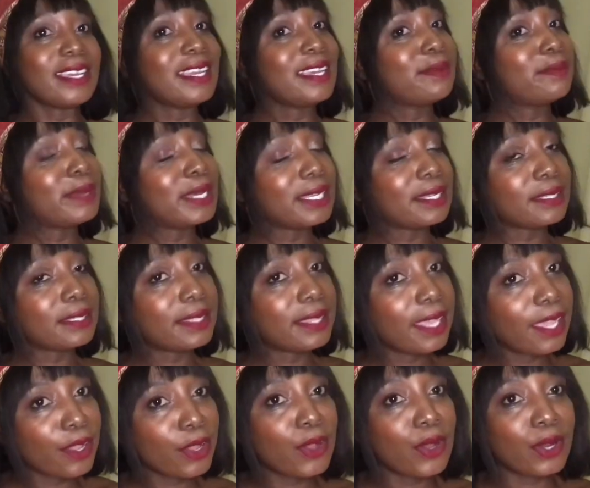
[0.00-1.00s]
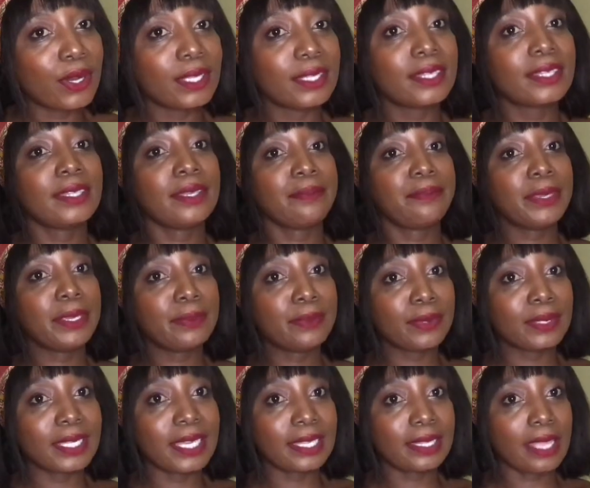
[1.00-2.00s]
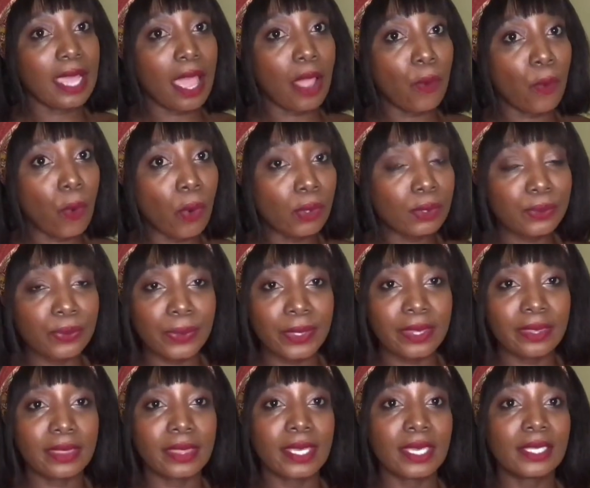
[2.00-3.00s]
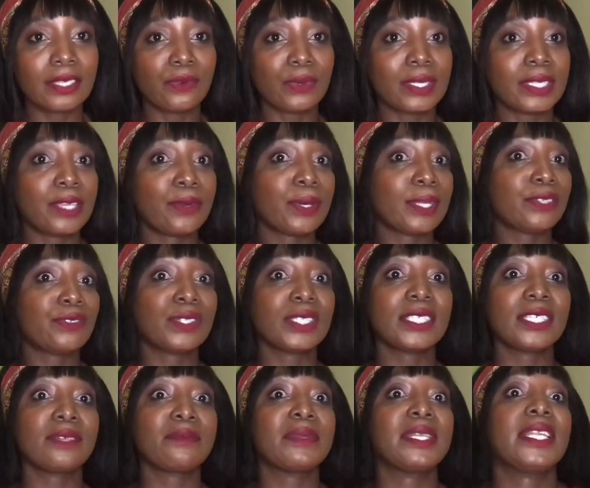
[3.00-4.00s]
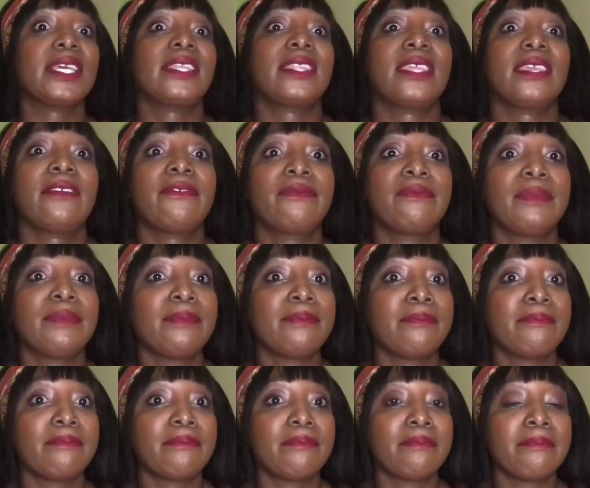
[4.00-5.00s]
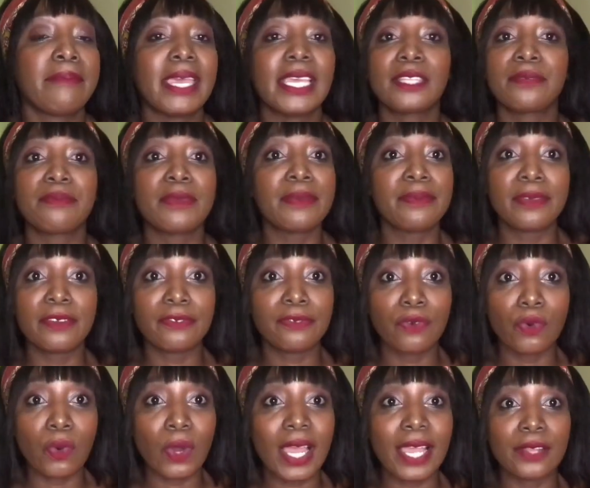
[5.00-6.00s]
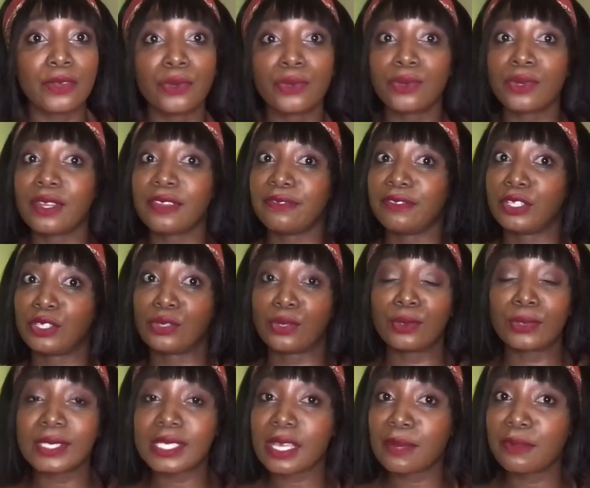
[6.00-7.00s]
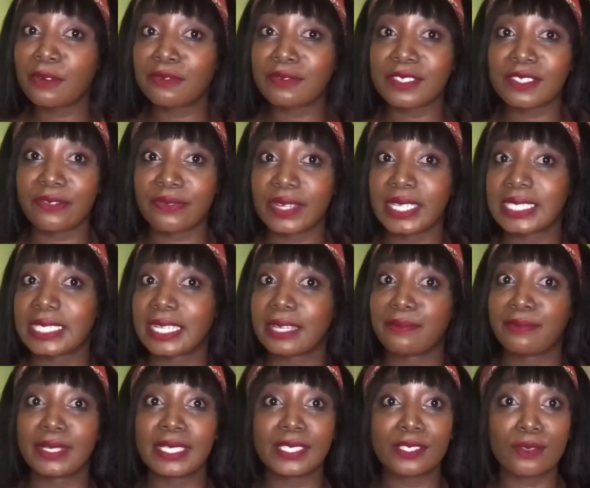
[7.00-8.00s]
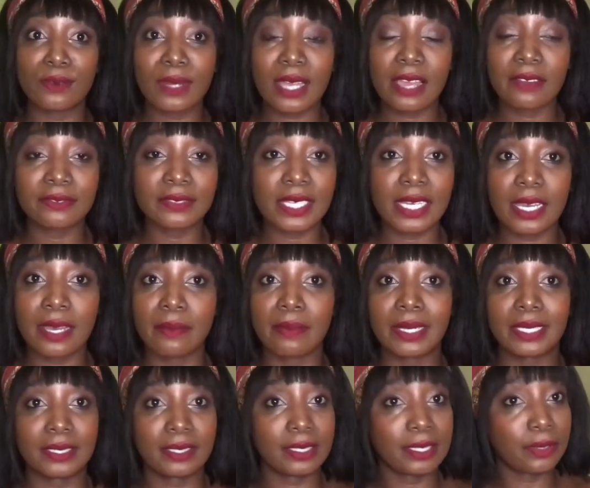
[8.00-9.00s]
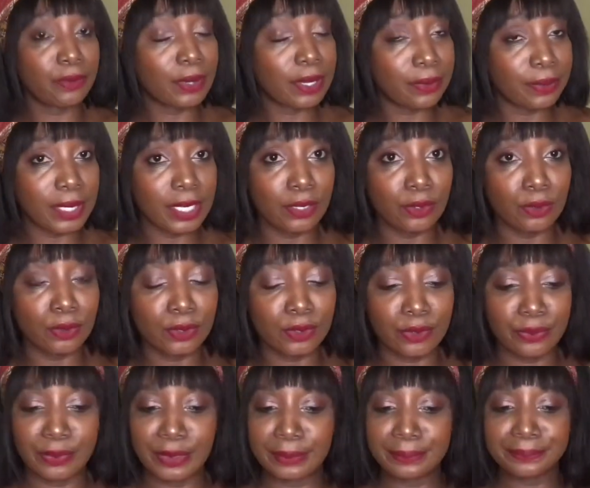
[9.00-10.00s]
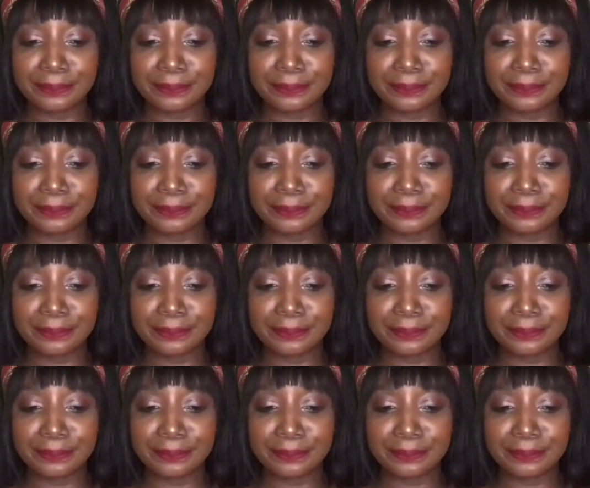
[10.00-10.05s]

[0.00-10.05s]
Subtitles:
But thank God, the people that I worked with, they were treating me like they have met me before. I don't know if he told some of his friends, like, please look after her, but they were really good to me.